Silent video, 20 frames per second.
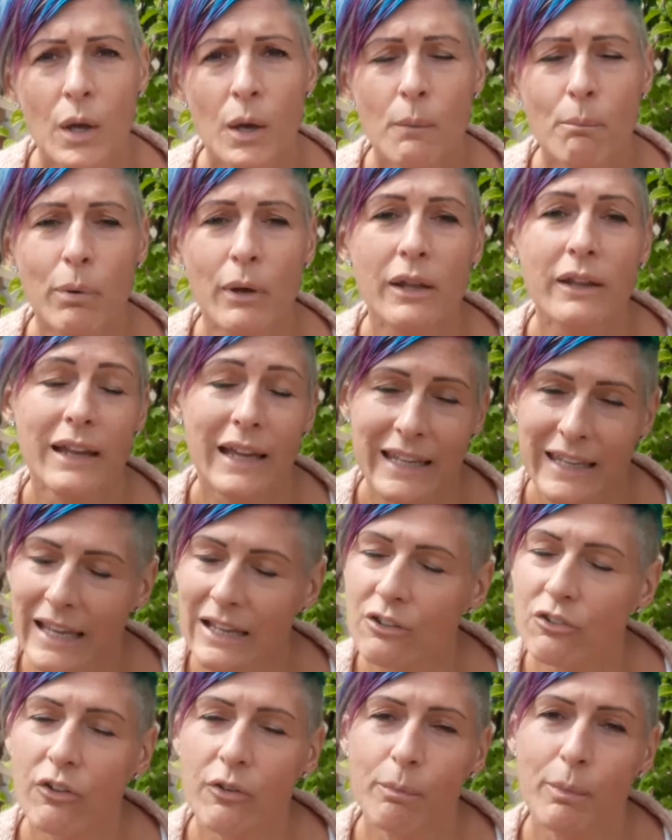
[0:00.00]
But again,
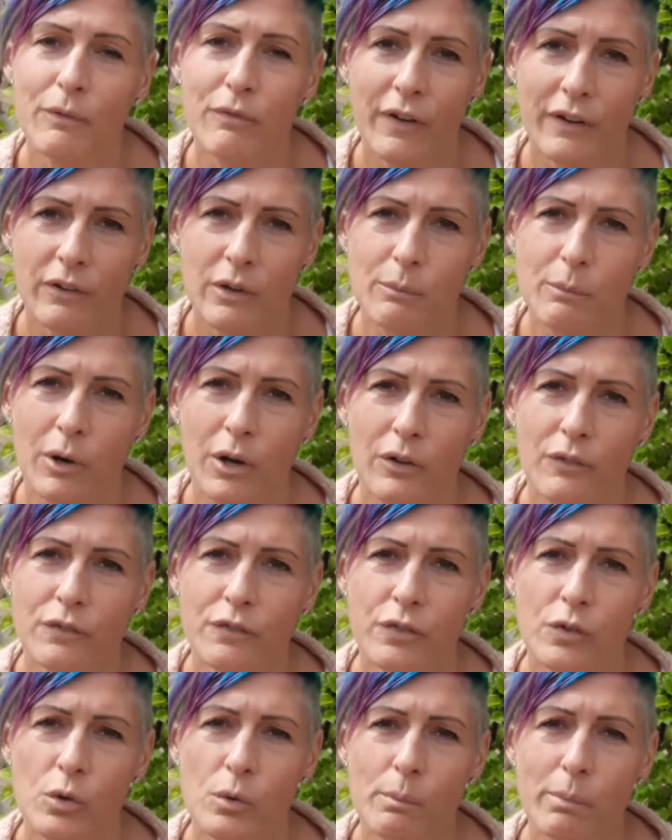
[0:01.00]
just be very
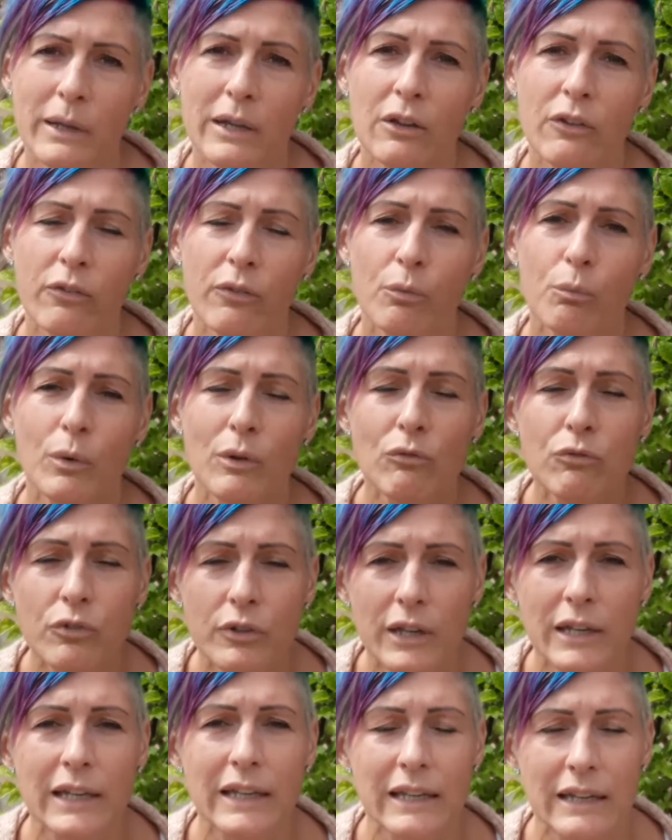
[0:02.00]
mindful, because we
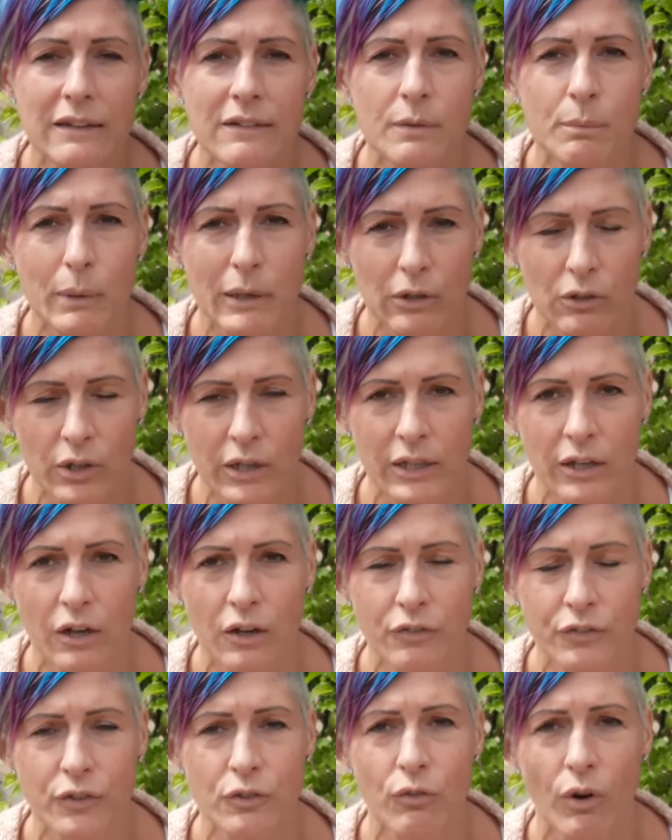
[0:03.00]
really need to be looking
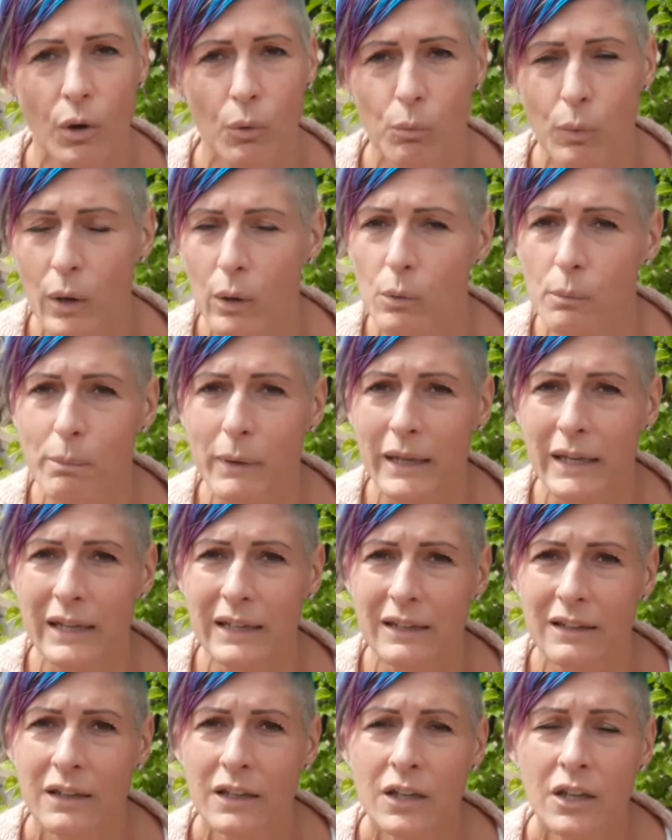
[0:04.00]
after our
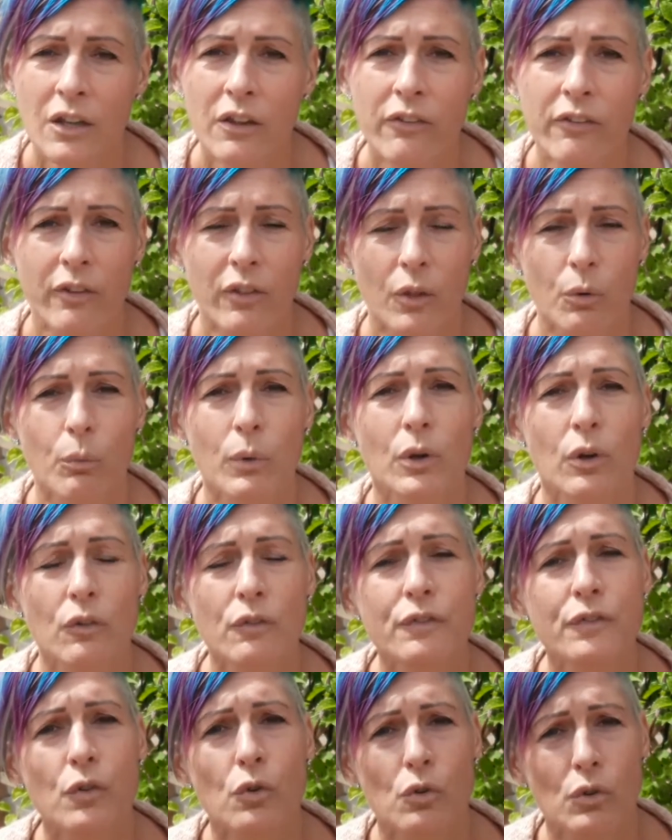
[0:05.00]
well-being so that we're not
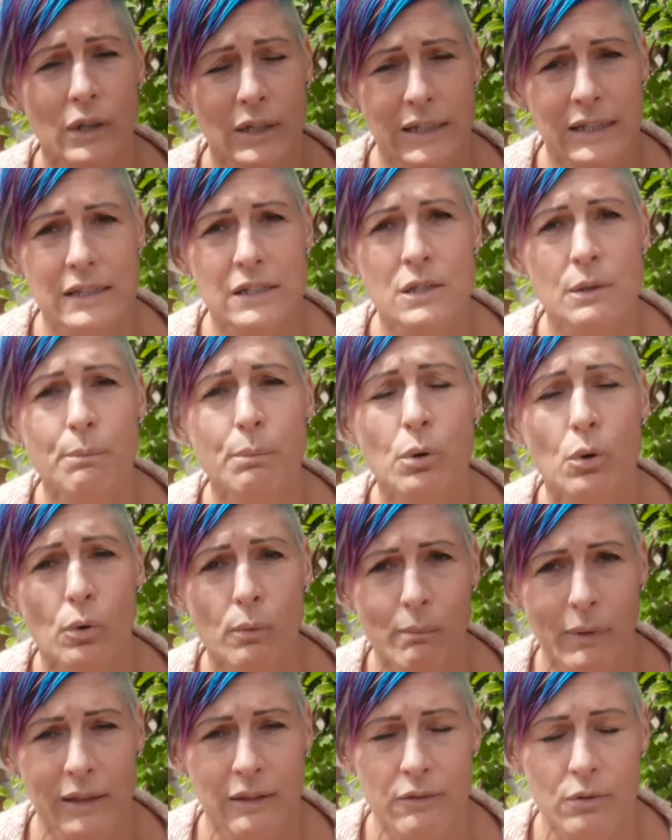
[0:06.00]
falling into poor
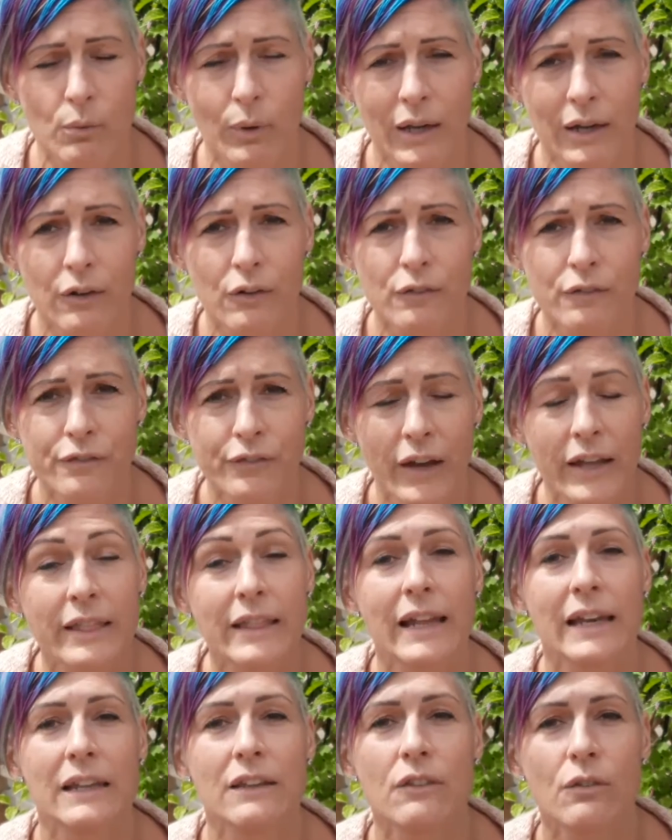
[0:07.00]
mental health and
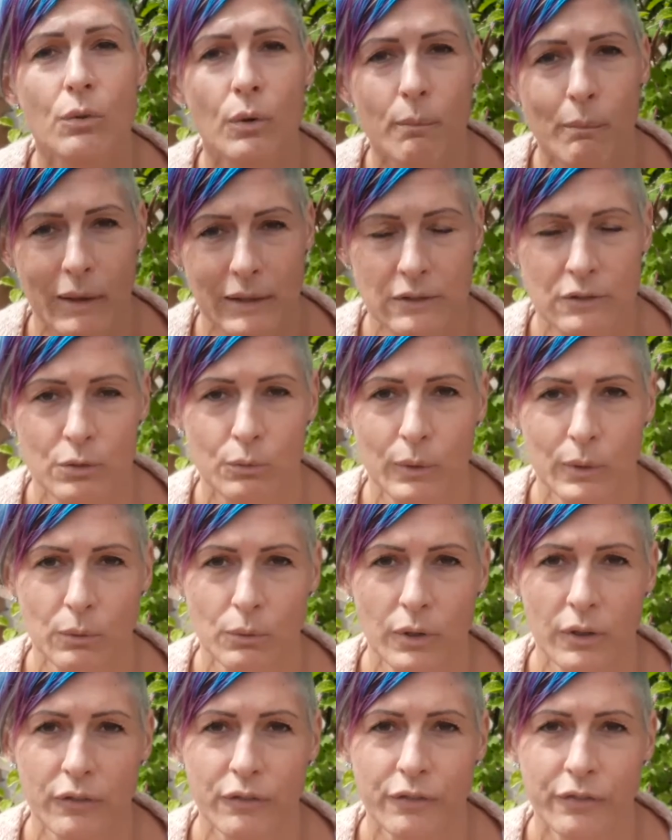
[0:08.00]
then into a mental
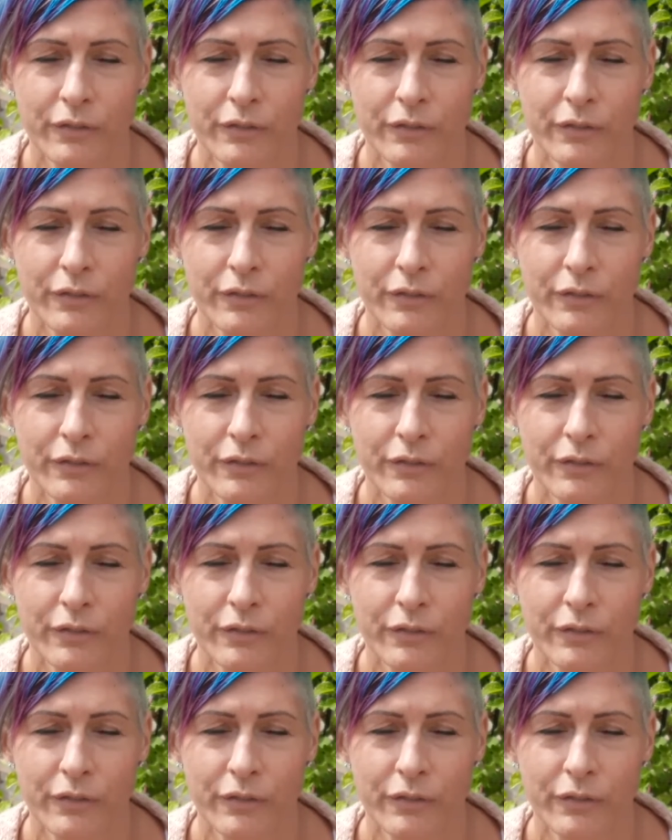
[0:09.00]
illness.